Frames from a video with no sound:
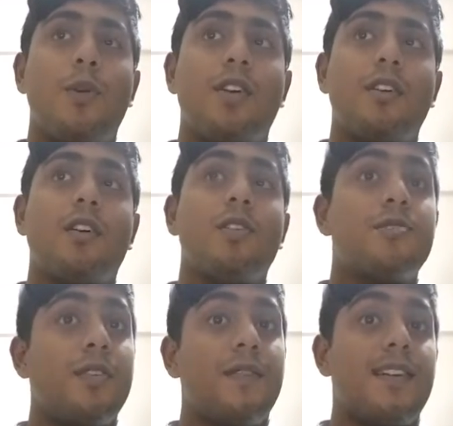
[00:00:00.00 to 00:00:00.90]
we could
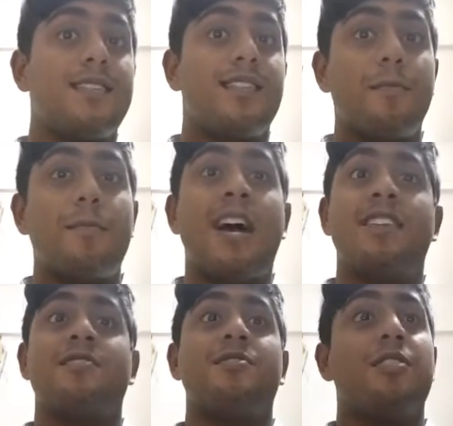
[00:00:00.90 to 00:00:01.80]
also invest in
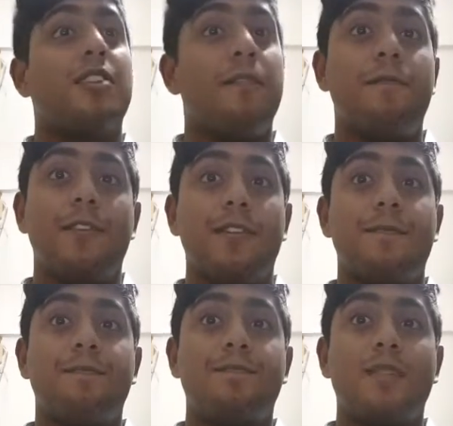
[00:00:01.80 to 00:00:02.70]
passenger comfort.
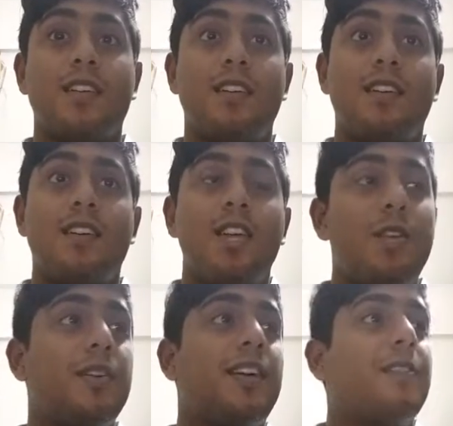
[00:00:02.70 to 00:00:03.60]

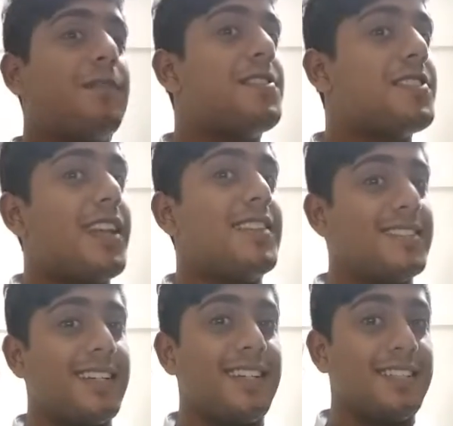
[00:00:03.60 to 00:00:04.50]
You could get a first
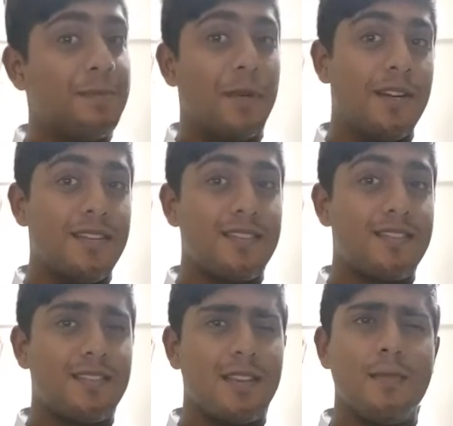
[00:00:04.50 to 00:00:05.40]
class ticket to
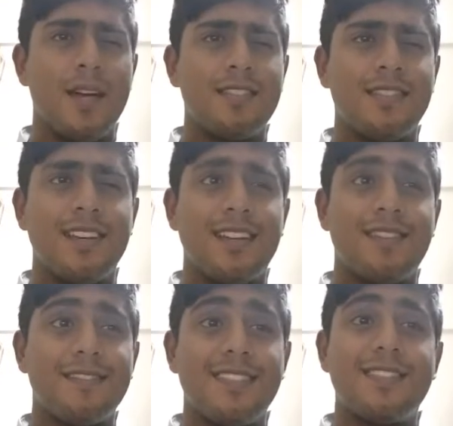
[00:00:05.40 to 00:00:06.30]
Mars. Imagine
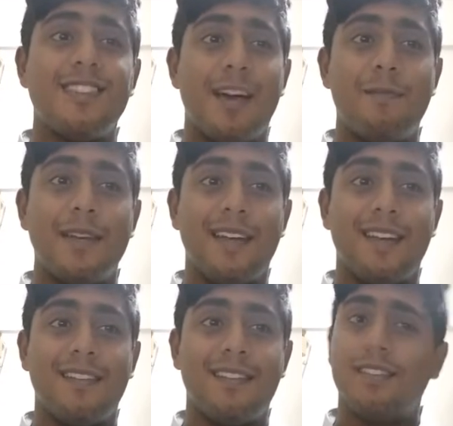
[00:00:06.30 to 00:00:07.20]
that.
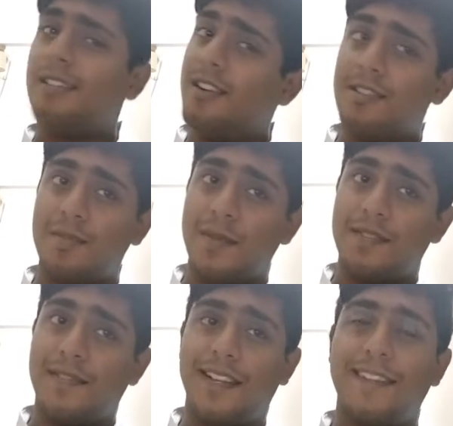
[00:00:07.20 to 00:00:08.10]
Champagne, on your
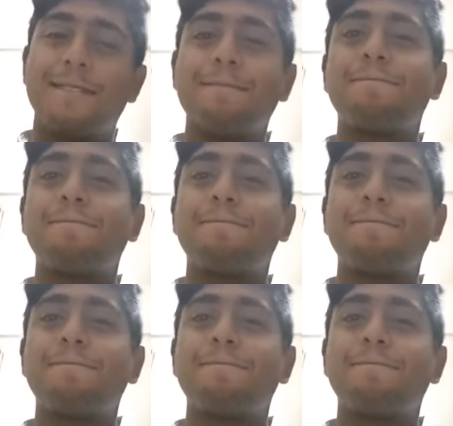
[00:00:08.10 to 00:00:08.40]
space flight.